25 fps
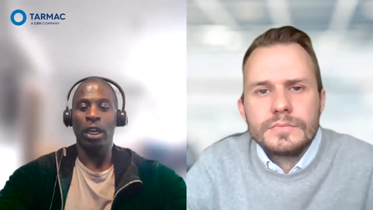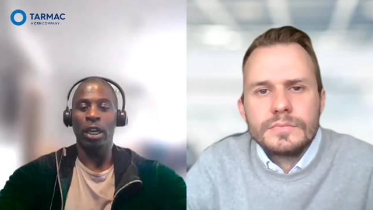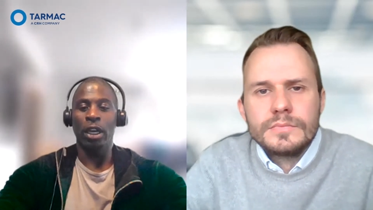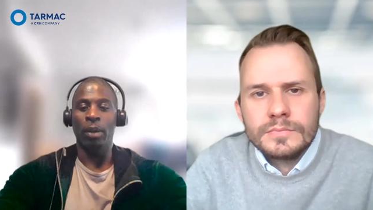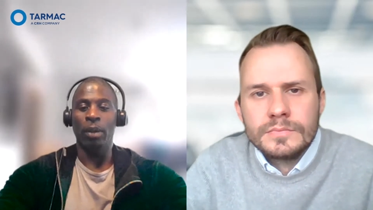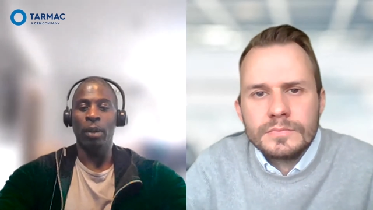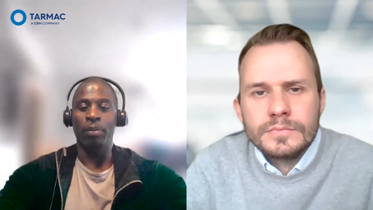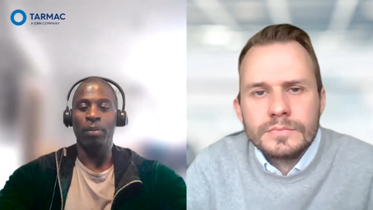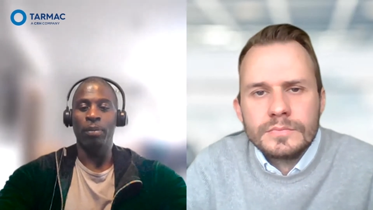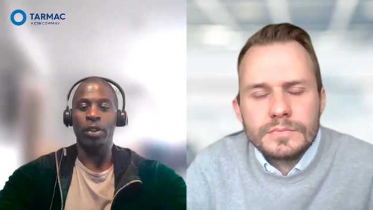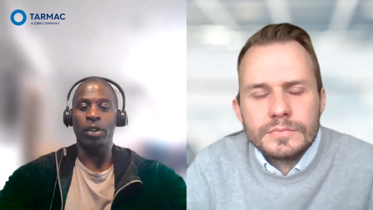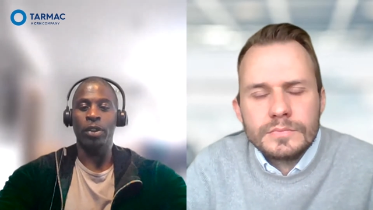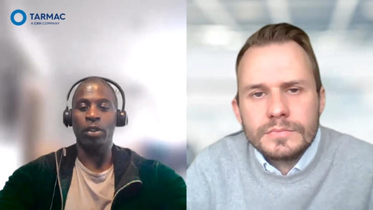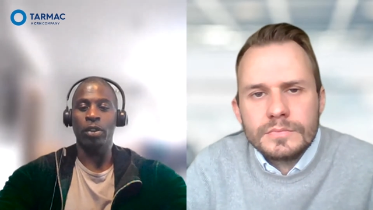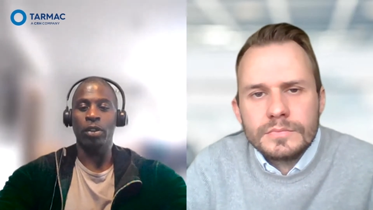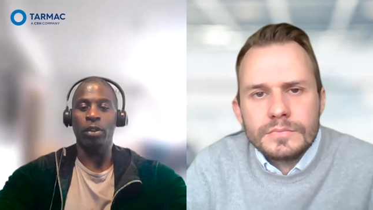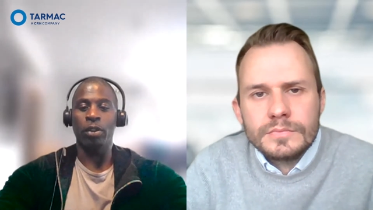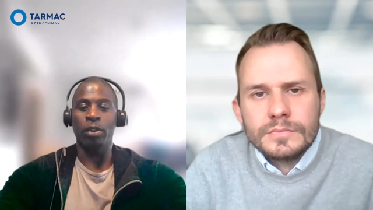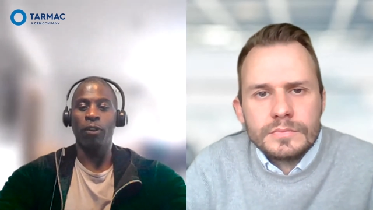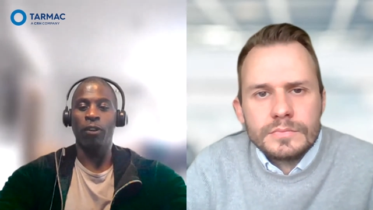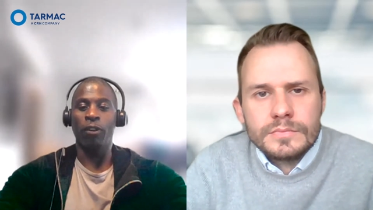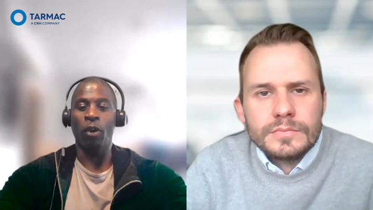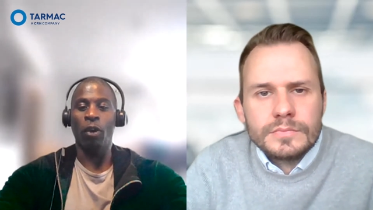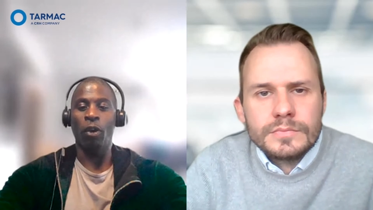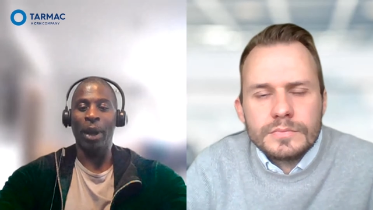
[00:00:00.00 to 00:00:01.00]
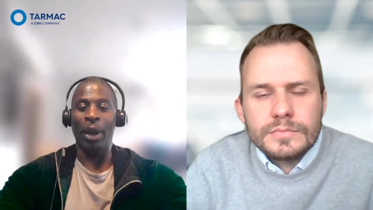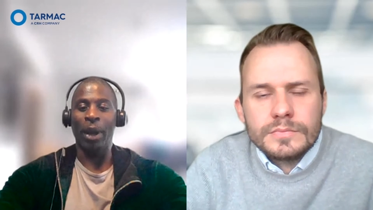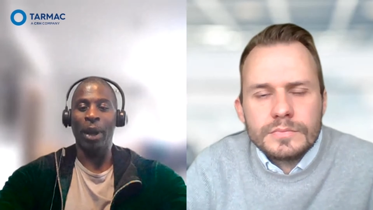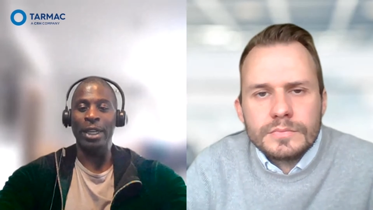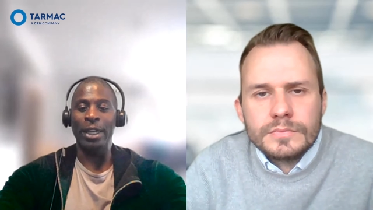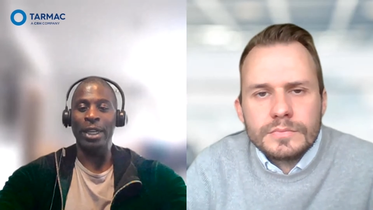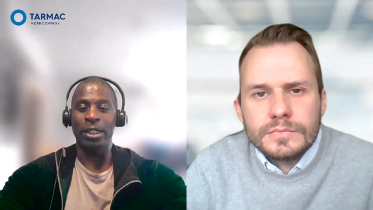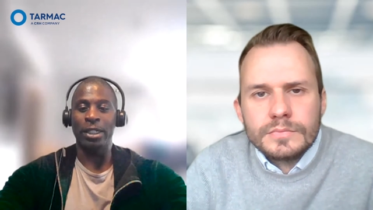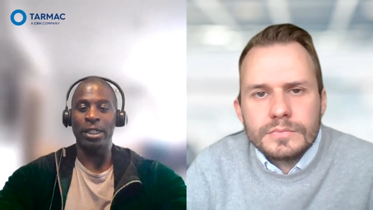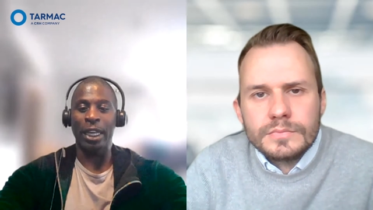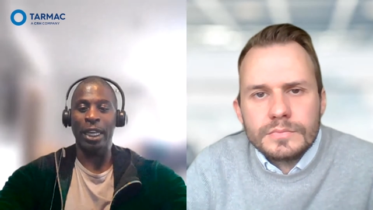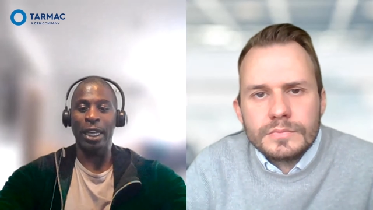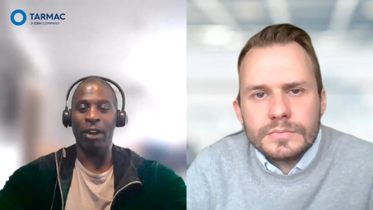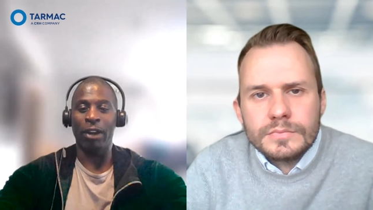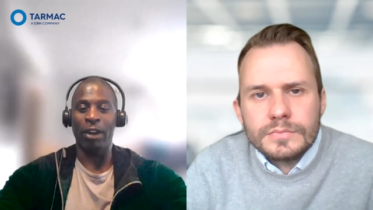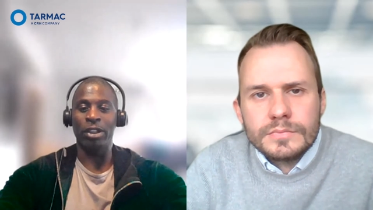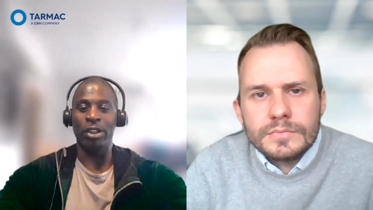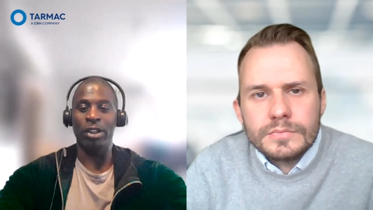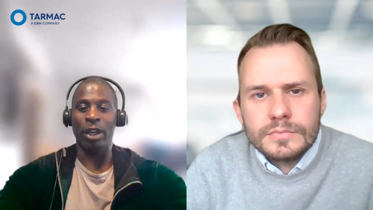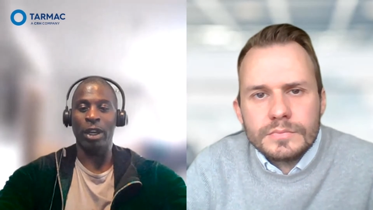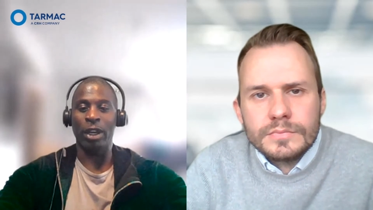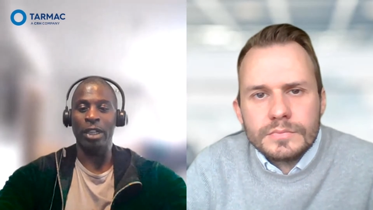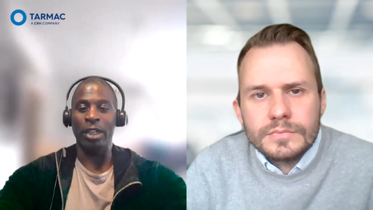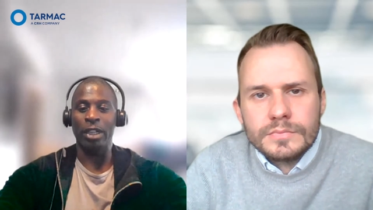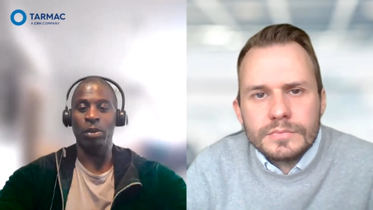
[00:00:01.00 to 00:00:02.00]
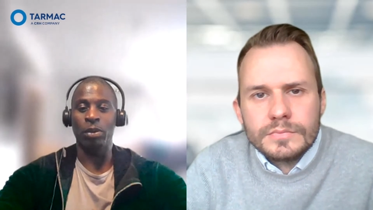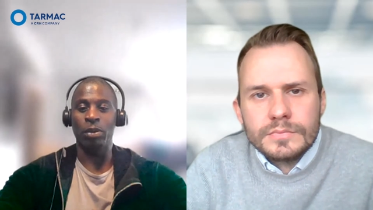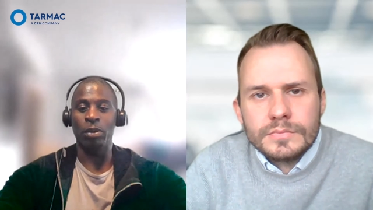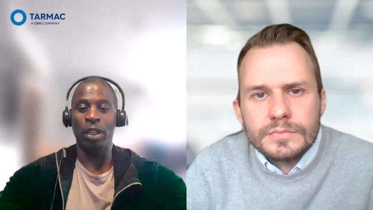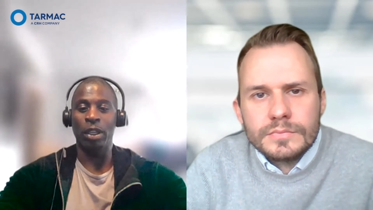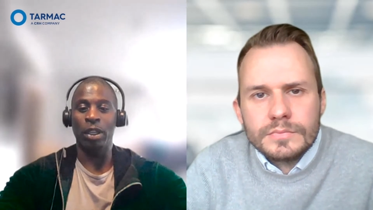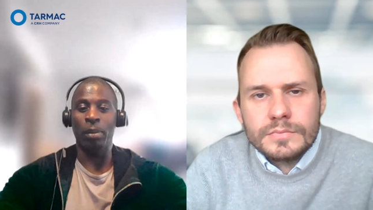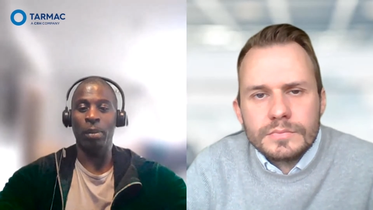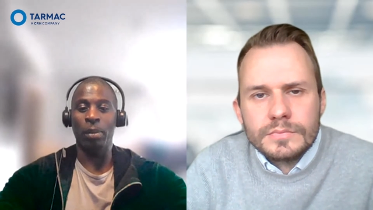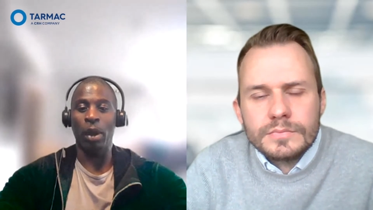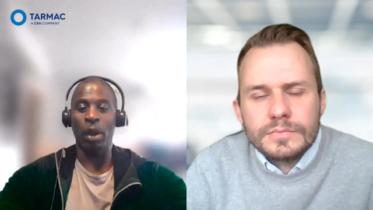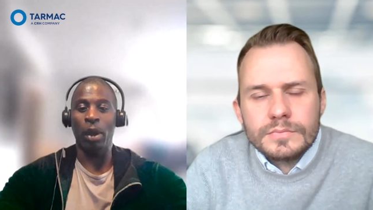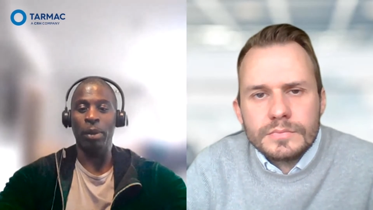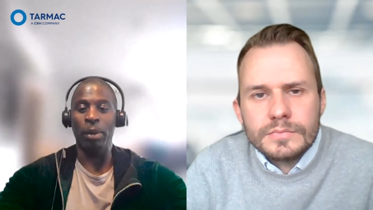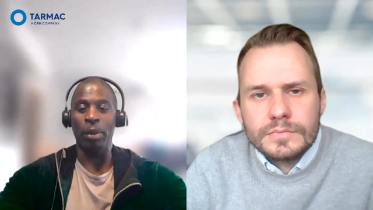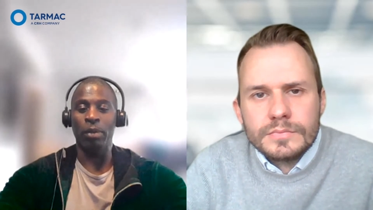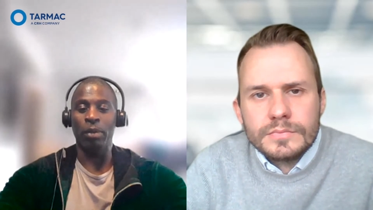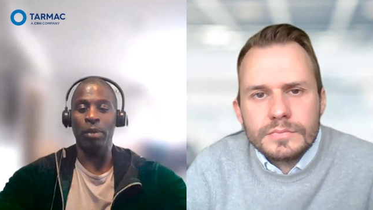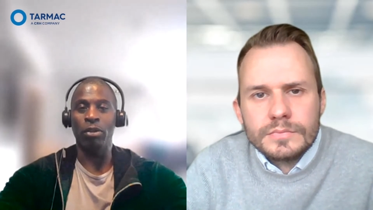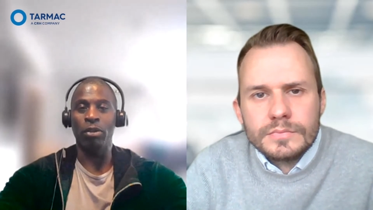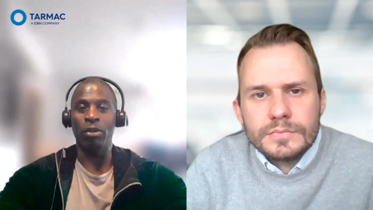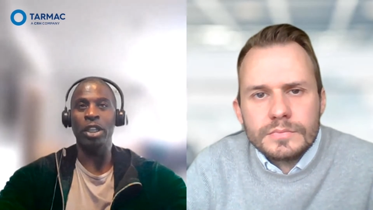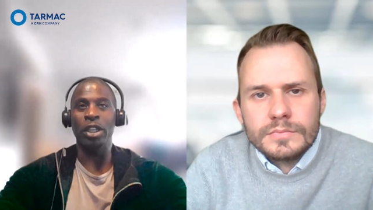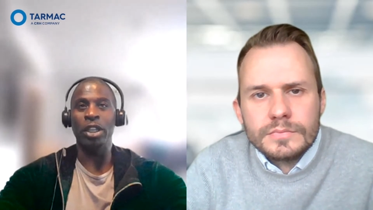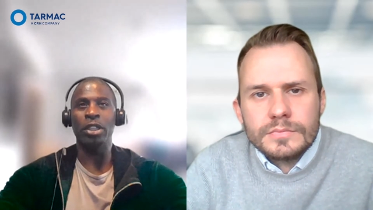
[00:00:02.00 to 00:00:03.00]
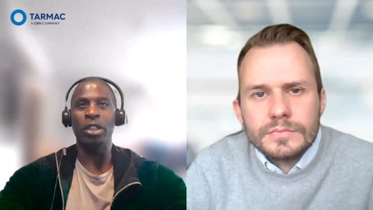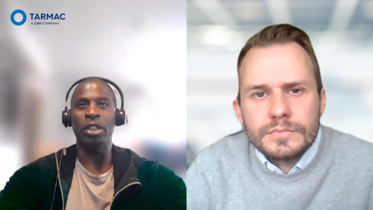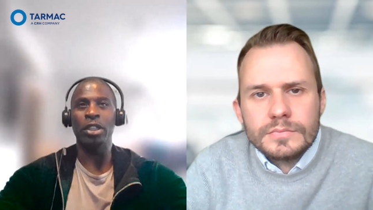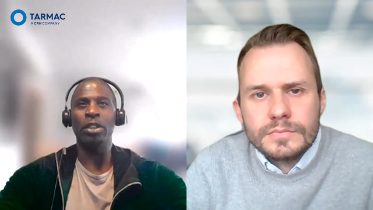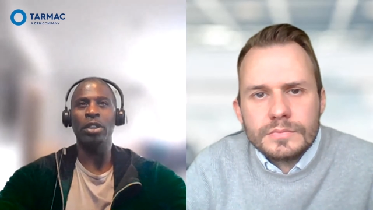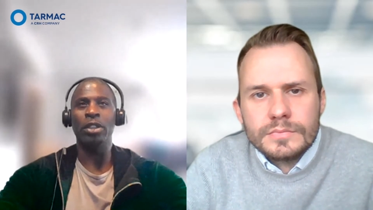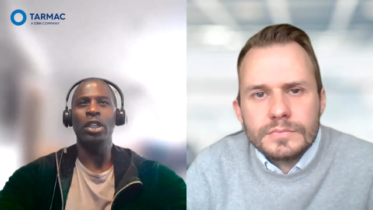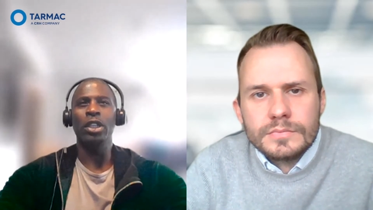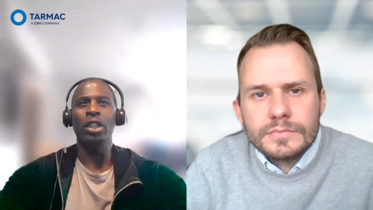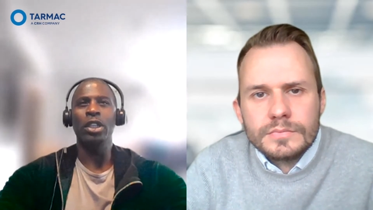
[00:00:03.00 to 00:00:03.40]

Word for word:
Speaker 1: um, the footways and the carriageways within the Birmingham region.